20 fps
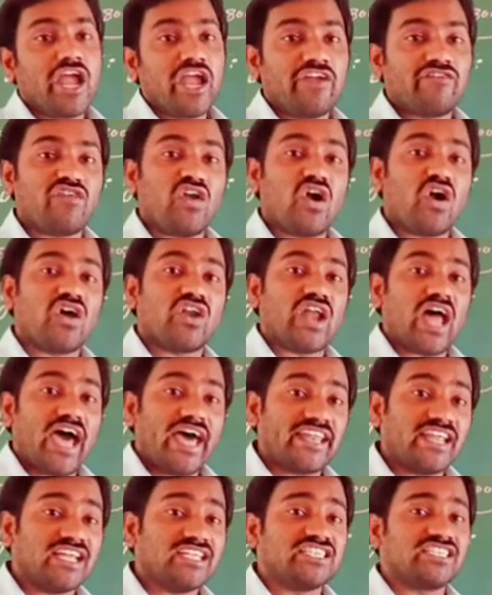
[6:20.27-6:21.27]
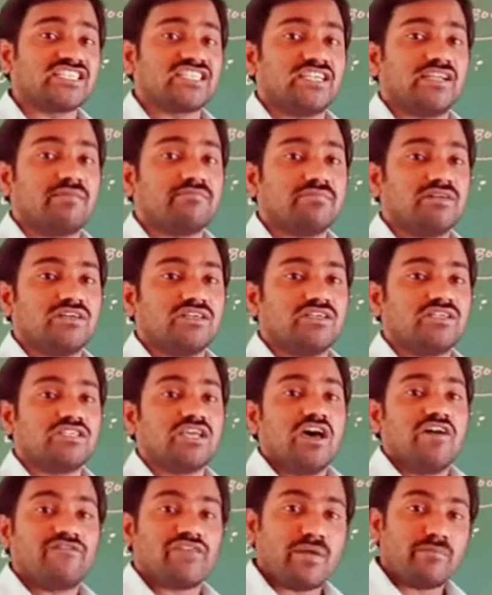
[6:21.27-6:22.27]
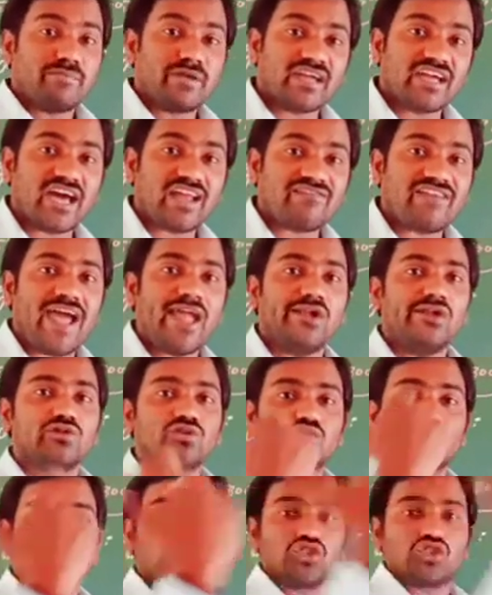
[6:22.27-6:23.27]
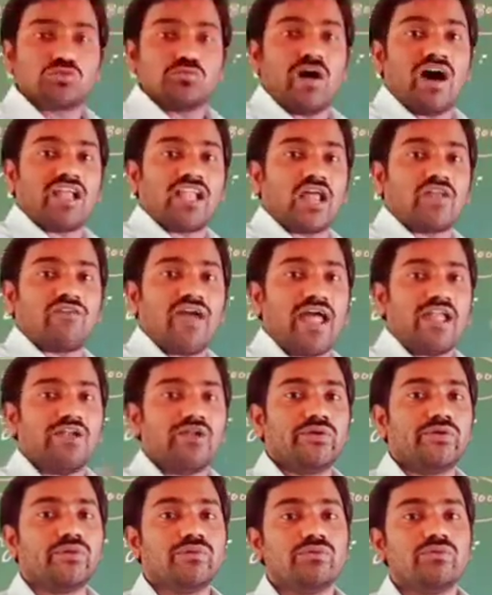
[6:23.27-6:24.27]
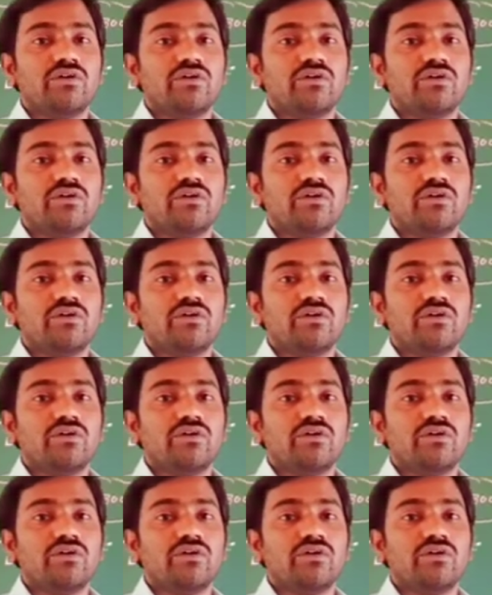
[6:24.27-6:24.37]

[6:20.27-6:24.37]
If you are arranging the numbers from bigger value to smaller value,